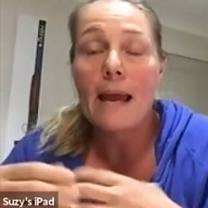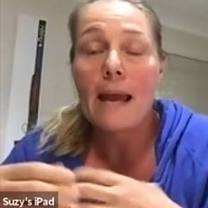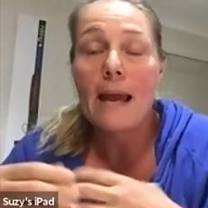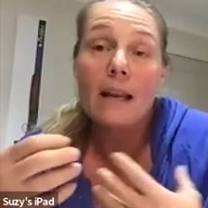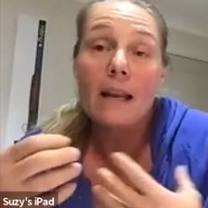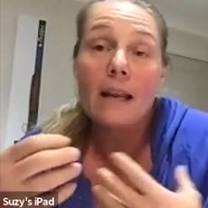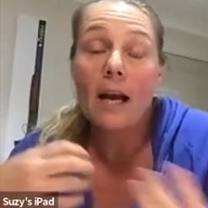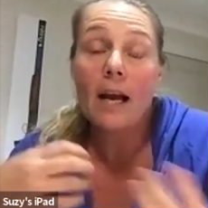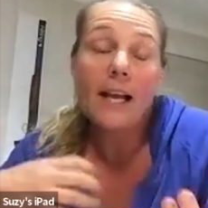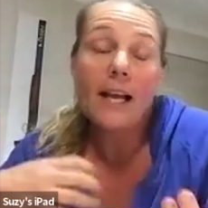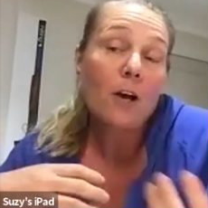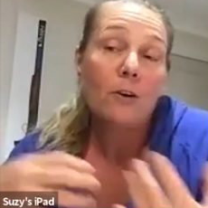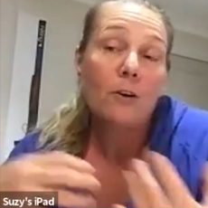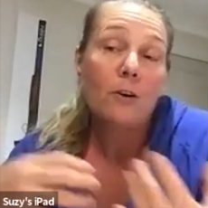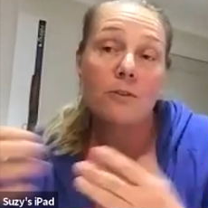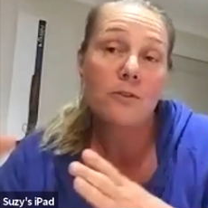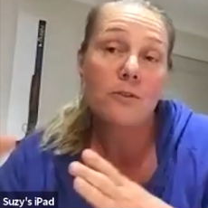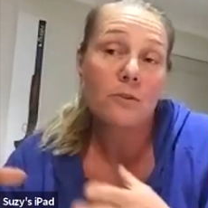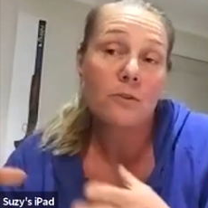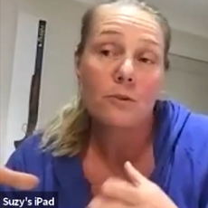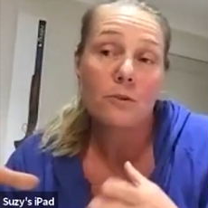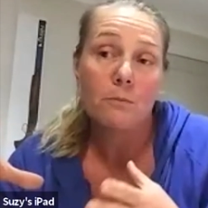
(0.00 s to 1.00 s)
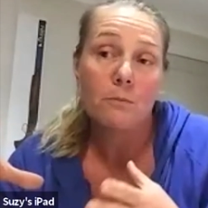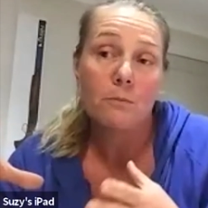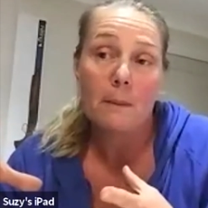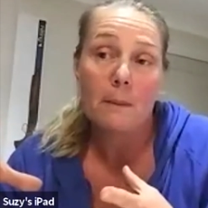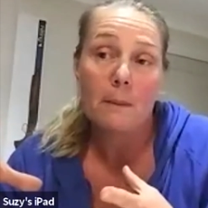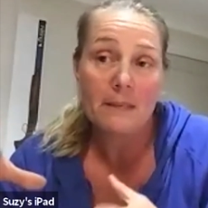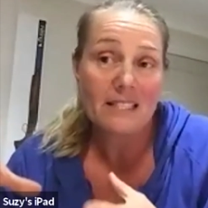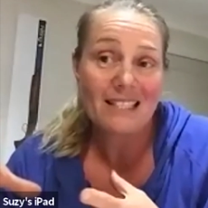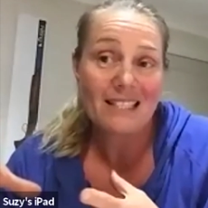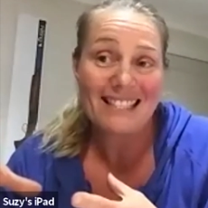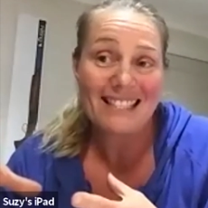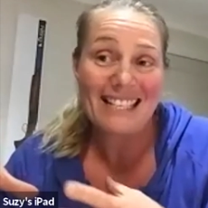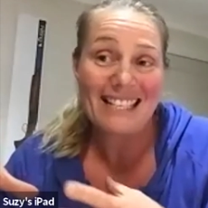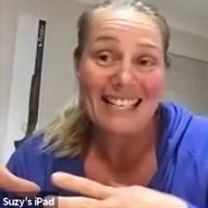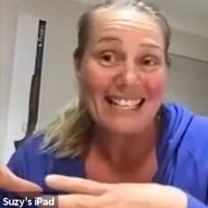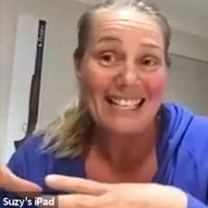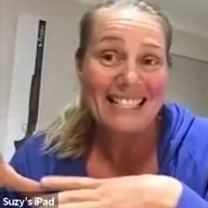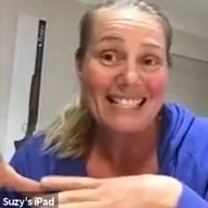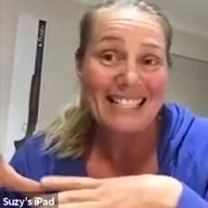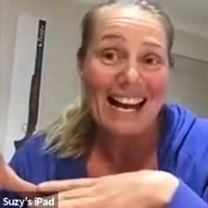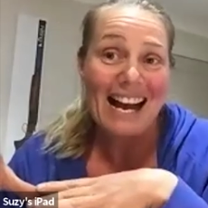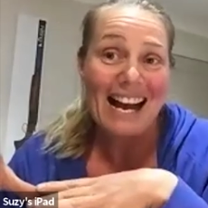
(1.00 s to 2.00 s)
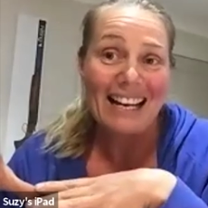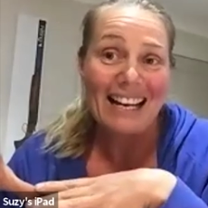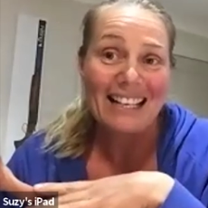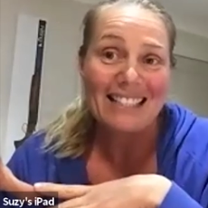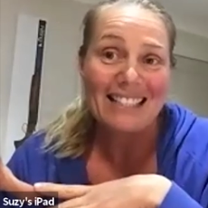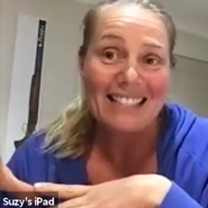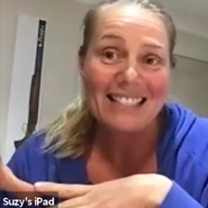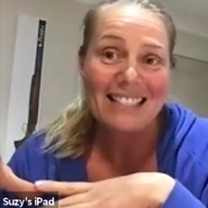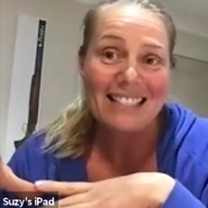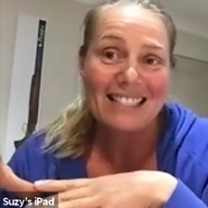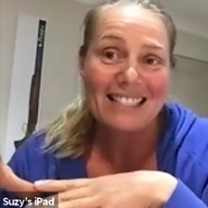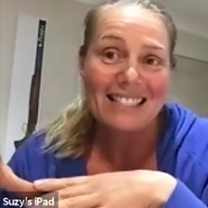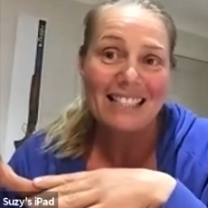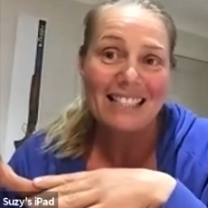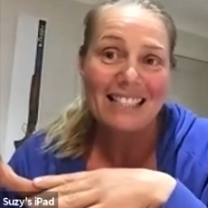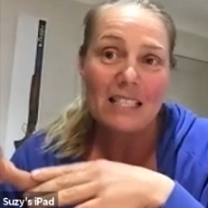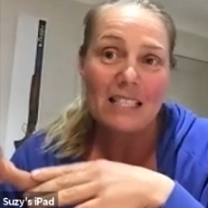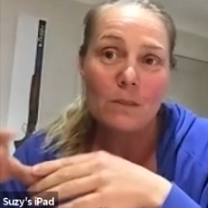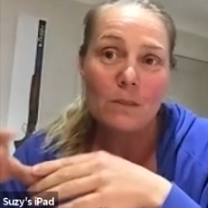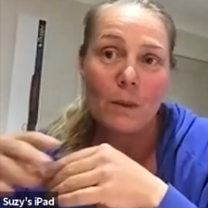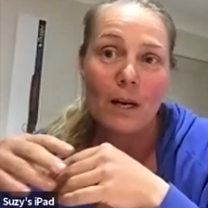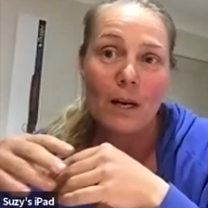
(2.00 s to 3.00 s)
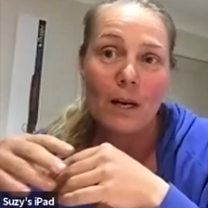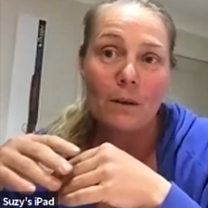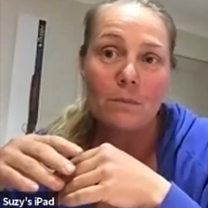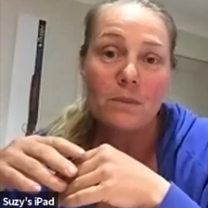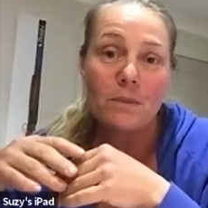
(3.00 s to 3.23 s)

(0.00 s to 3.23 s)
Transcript: And I coached through my business hitting targets as well.